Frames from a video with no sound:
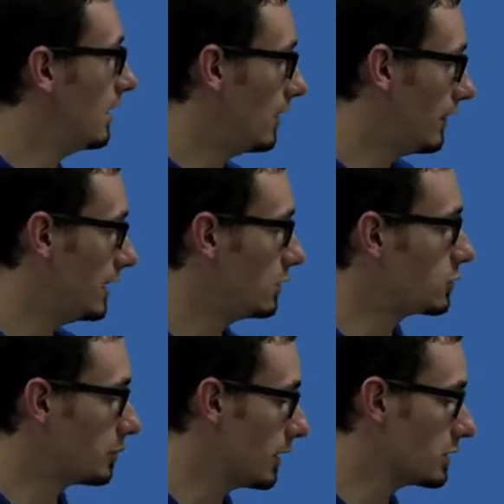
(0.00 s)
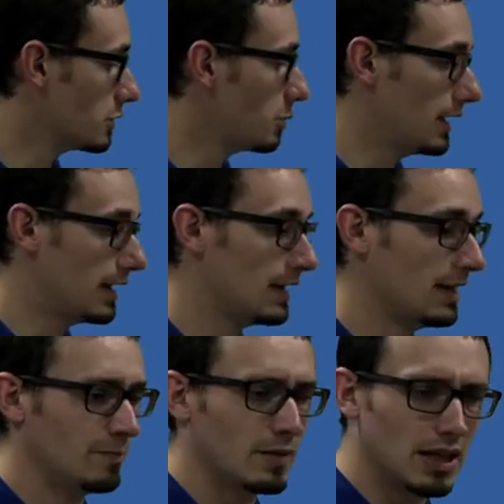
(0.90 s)
that neutral pressure plane.
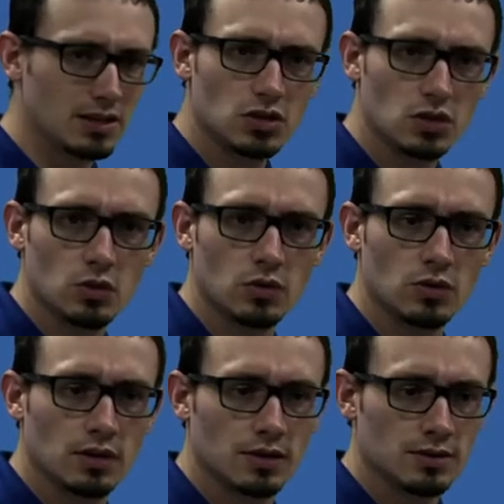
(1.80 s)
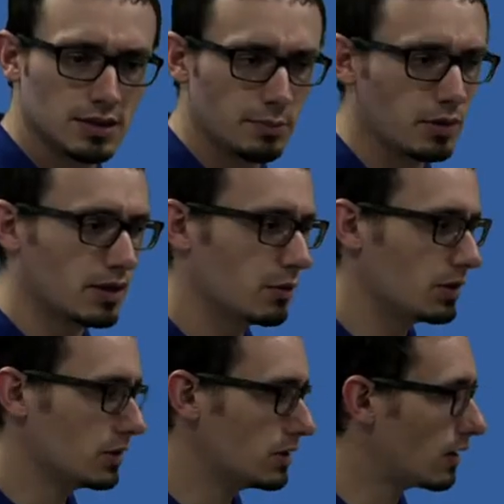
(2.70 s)
And 2, typically when you're
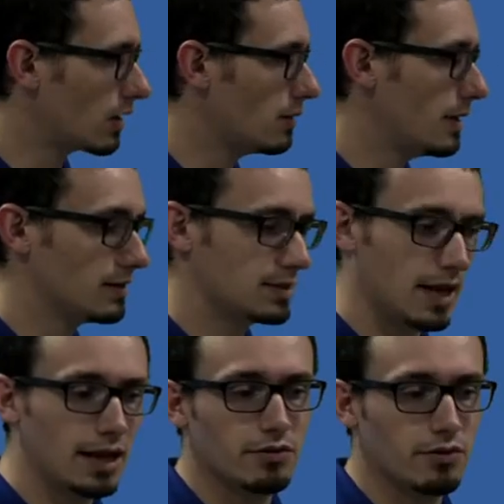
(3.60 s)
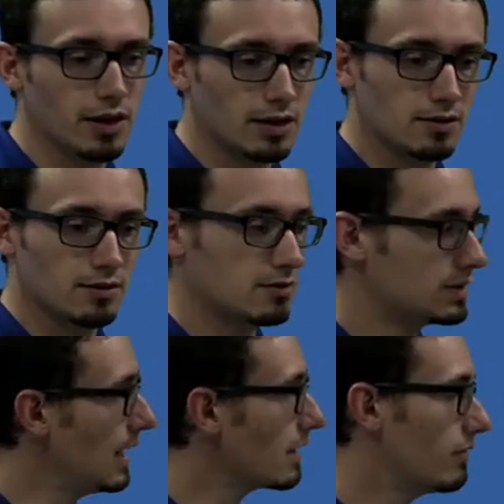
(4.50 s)
talking about stack effect
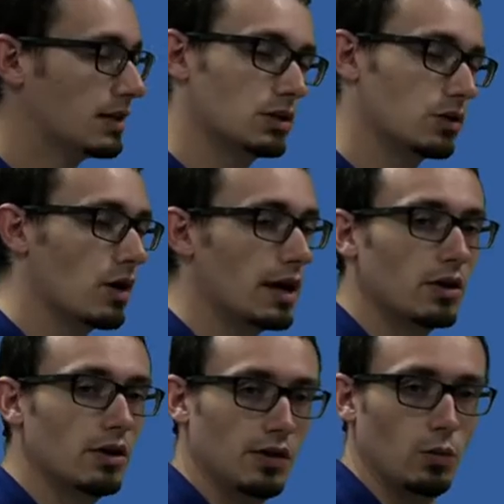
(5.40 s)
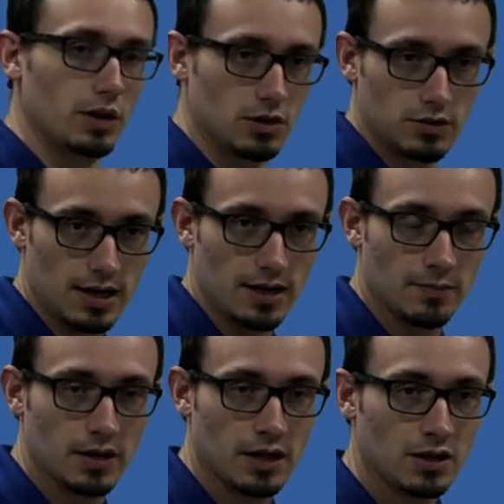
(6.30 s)
is greater in the wintertime.
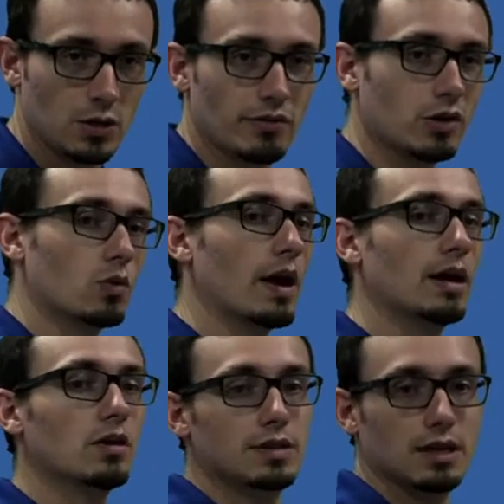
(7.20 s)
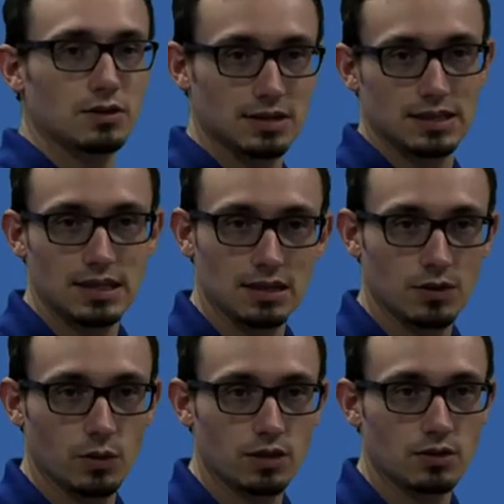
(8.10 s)
You have a greater delta T in the
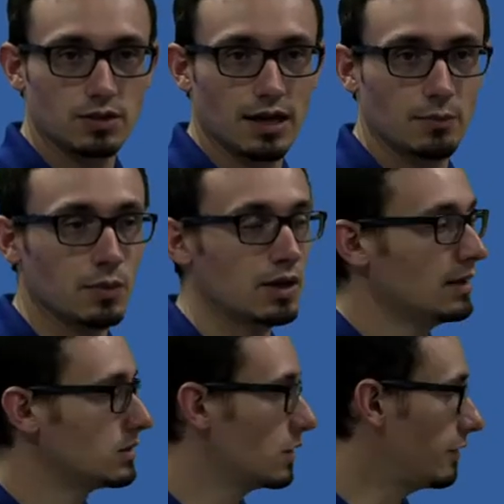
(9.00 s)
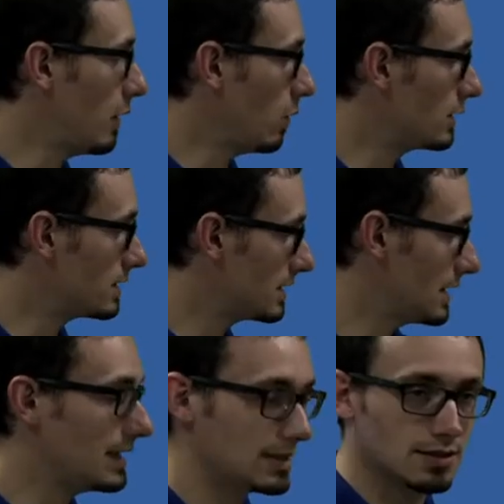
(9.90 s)
wintertime. So if I want to
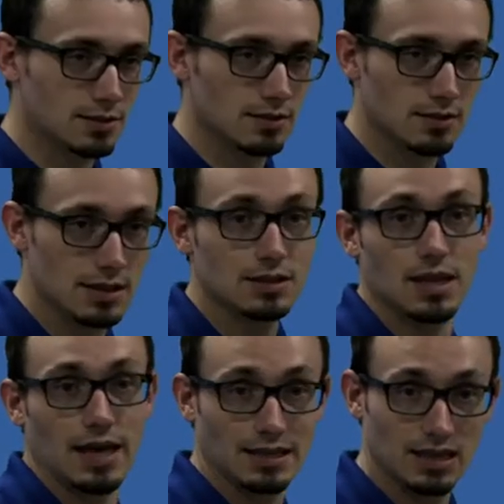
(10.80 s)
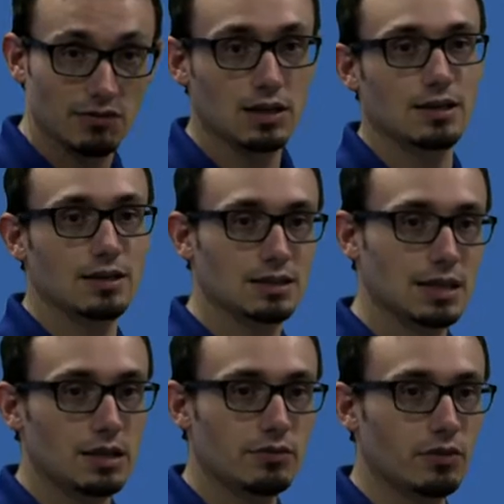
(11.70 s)
cease this activity, this heat
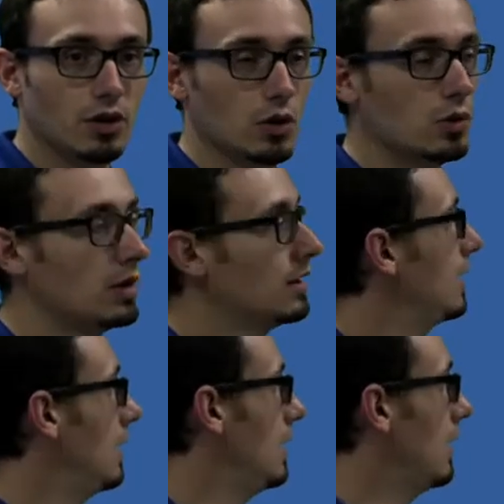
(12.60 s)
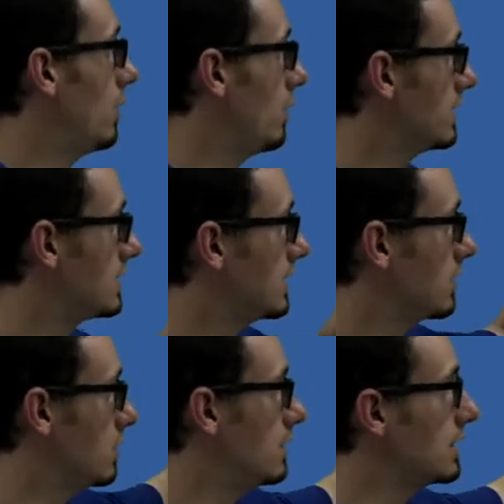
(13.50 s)
flow, I want to seal
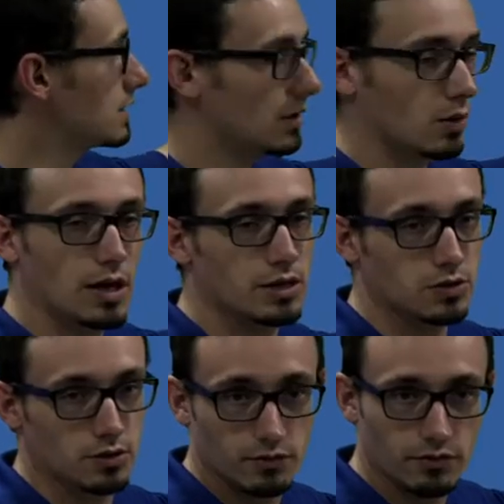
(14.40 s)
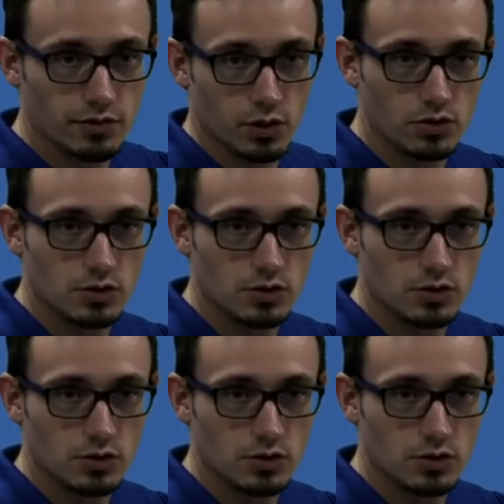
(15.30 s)
this location first.